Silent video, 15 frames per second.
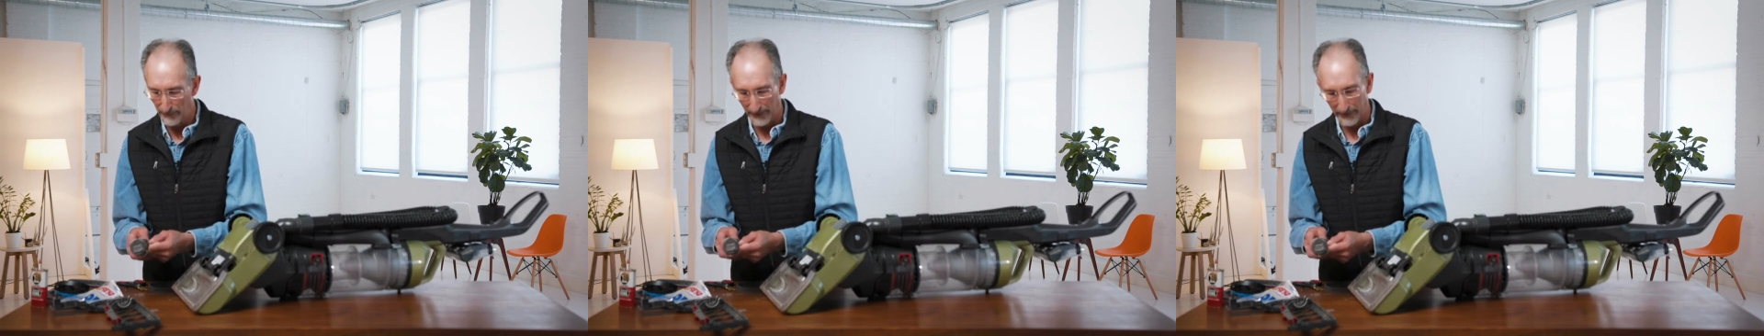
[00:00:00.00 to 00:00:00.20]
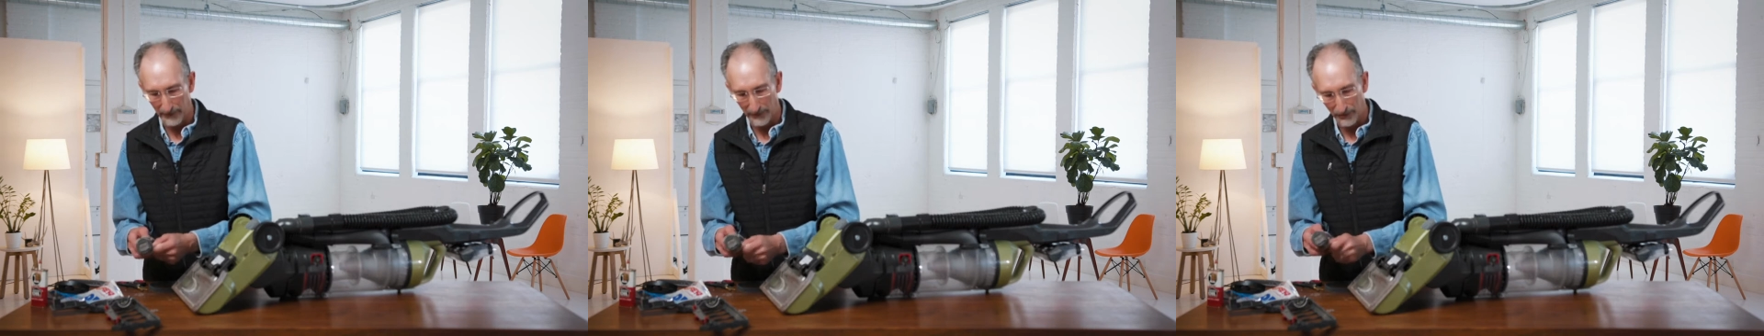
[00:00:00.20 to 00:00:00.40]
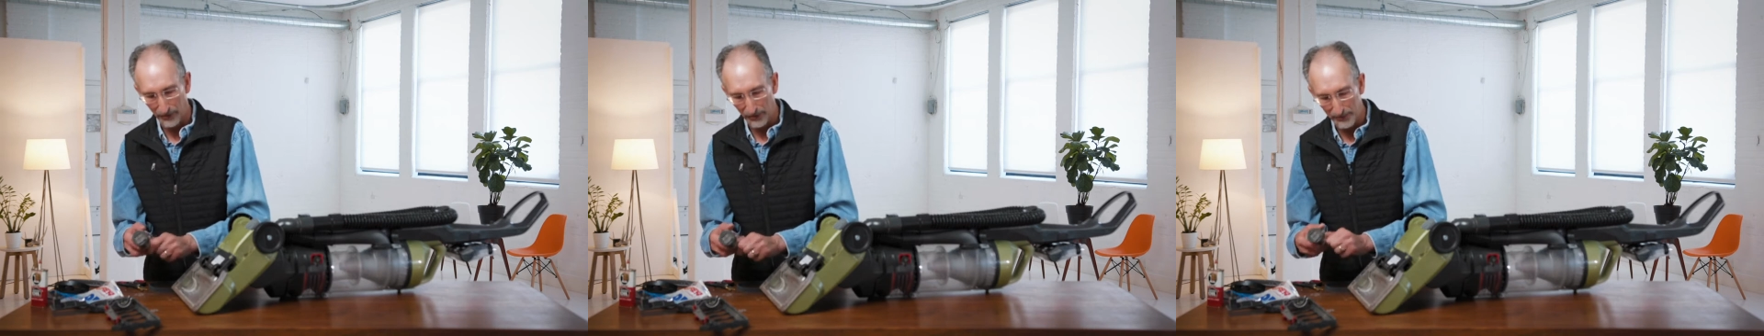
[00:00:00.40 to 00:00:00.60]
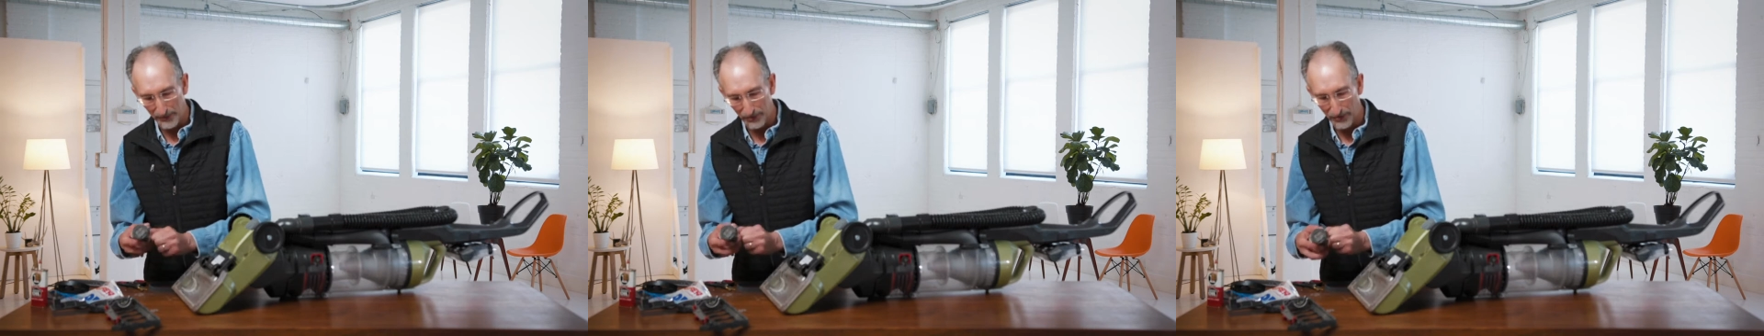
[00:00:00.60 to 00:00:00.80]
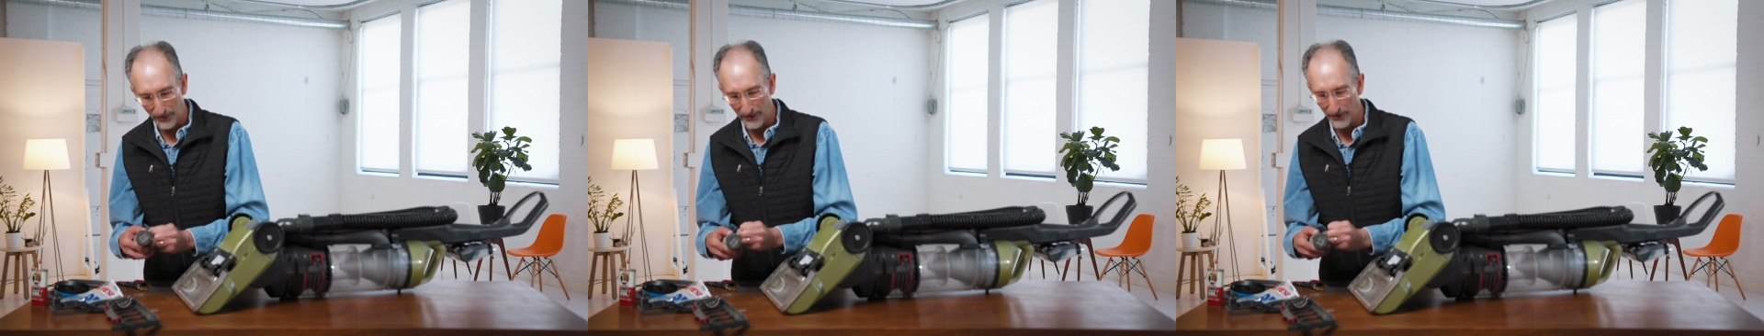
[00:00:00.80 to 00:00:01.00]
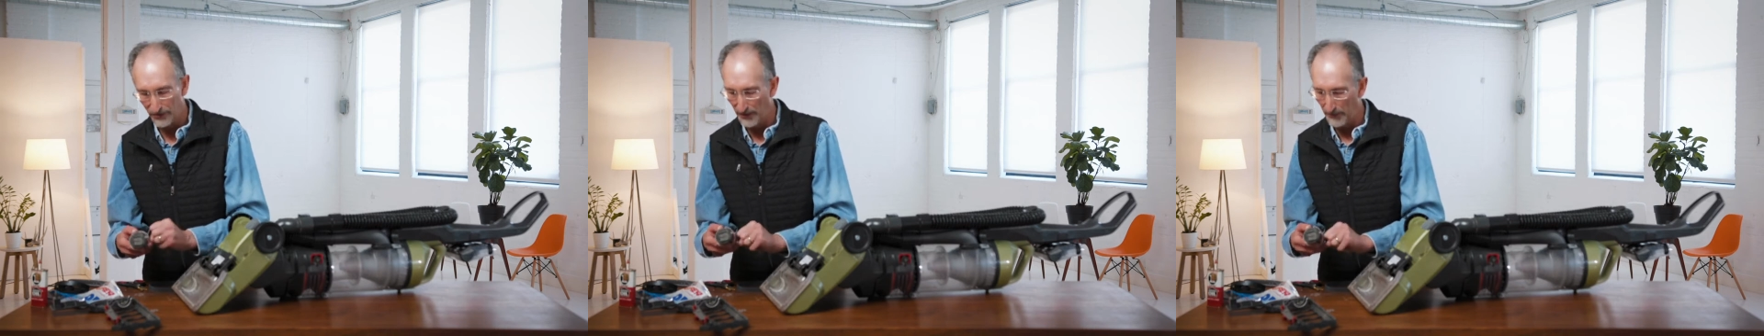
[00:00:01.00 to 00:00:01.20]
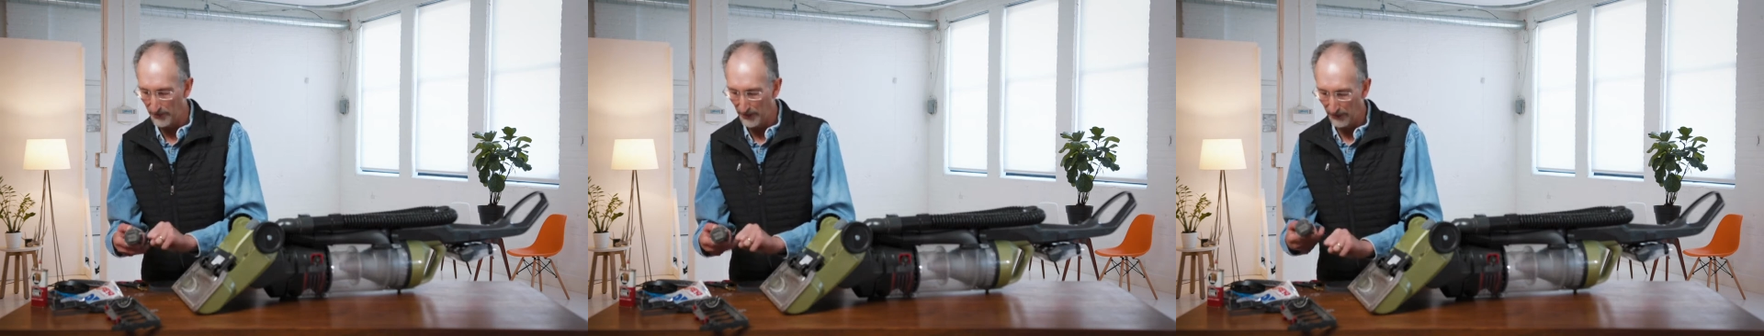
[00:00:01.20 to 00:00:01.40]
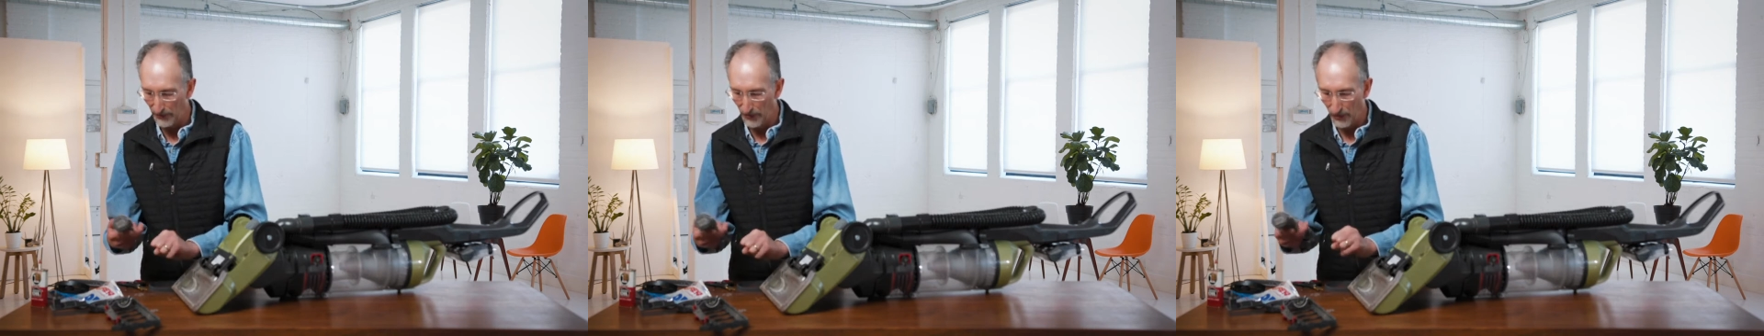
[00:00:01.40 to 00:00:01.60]
like a Christmas tree or
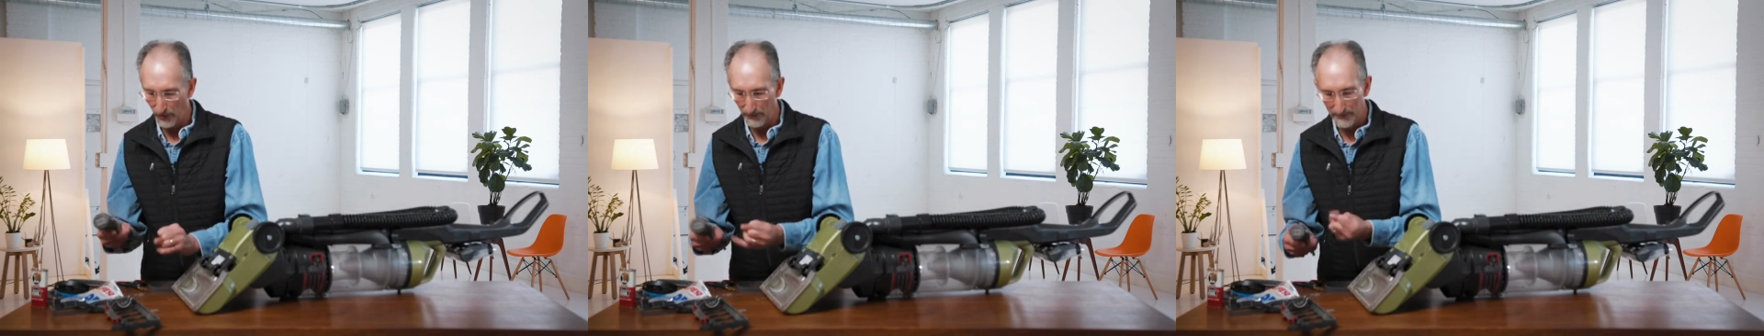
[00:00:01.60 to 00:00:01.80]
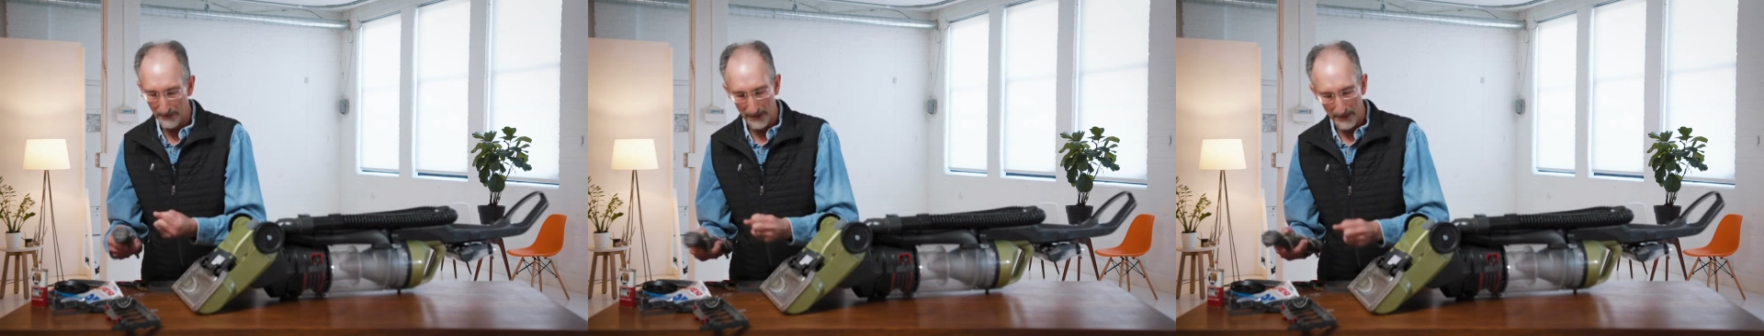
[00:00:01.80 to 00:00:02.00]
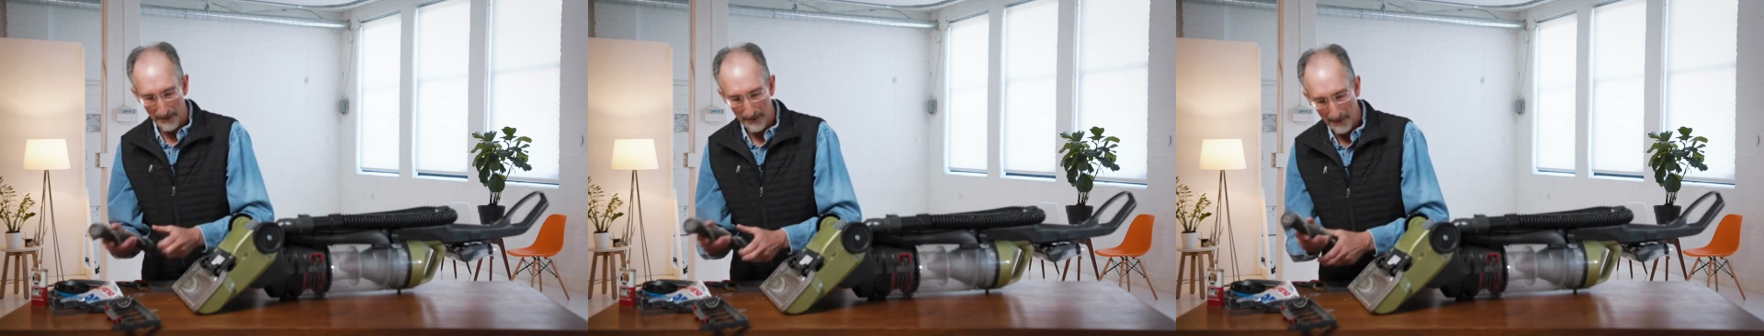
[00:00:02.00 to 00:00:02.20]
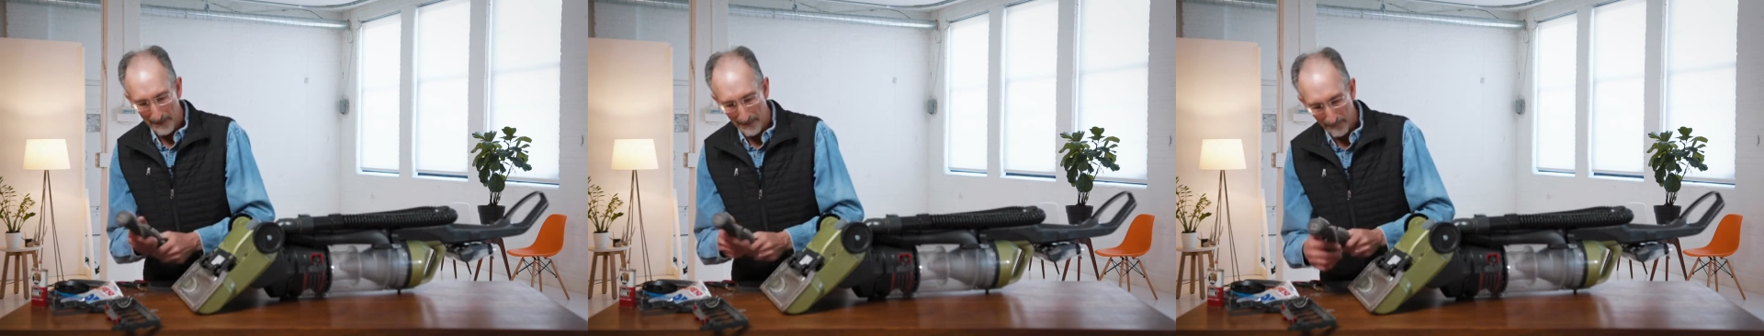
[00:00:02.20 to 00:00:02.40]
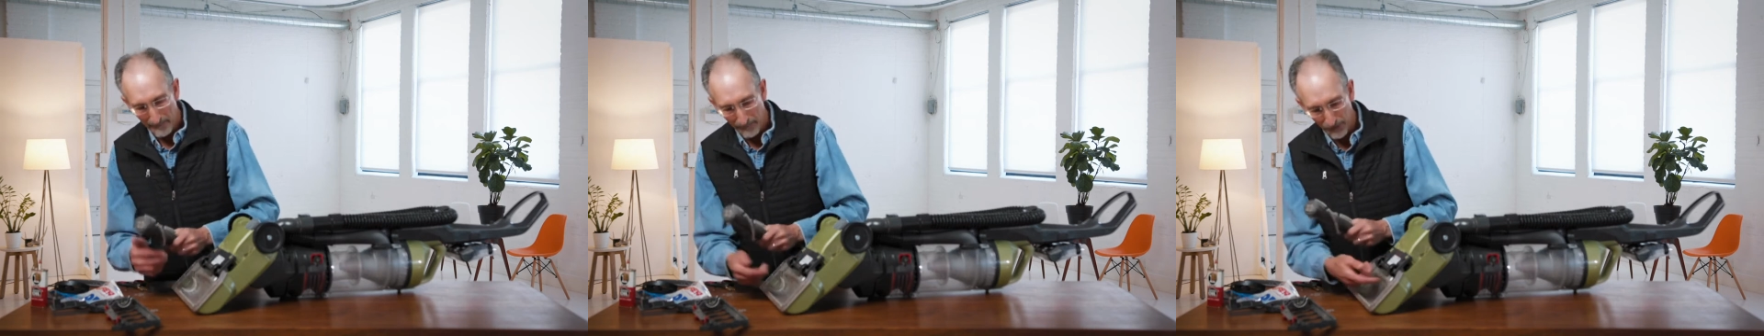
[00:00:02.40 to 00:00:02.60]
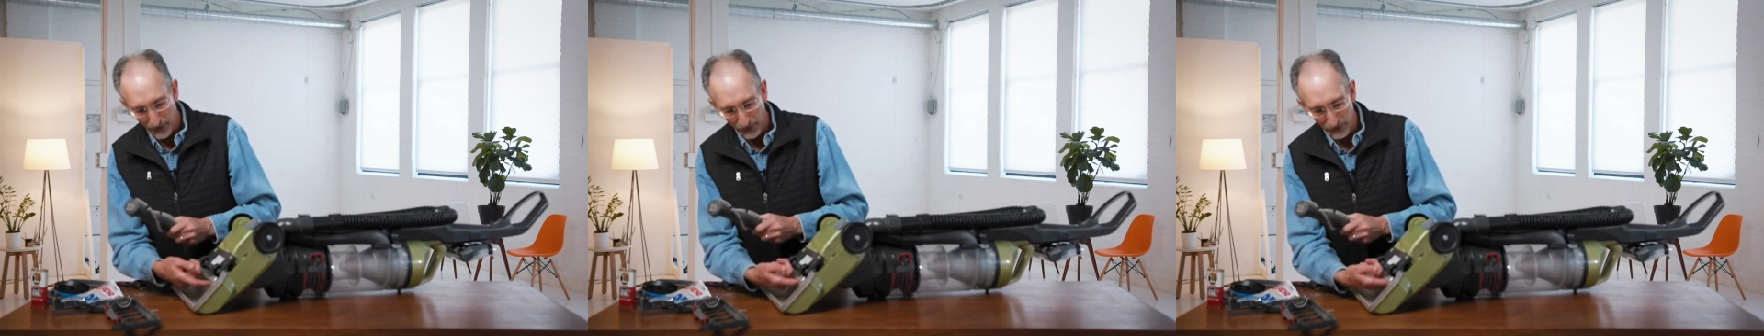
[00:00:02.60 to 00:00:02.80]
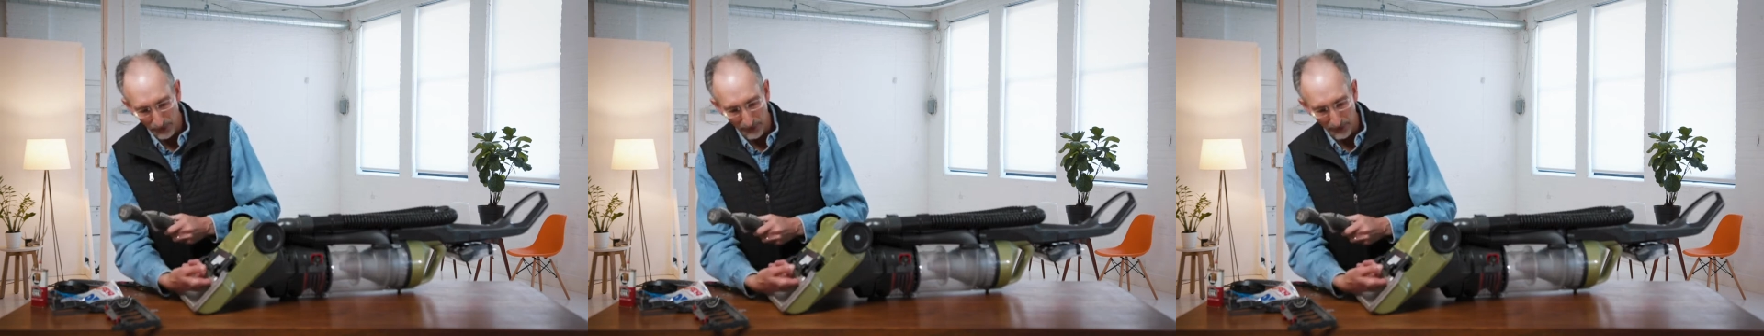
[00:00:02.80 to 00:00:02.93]
something in the home. Those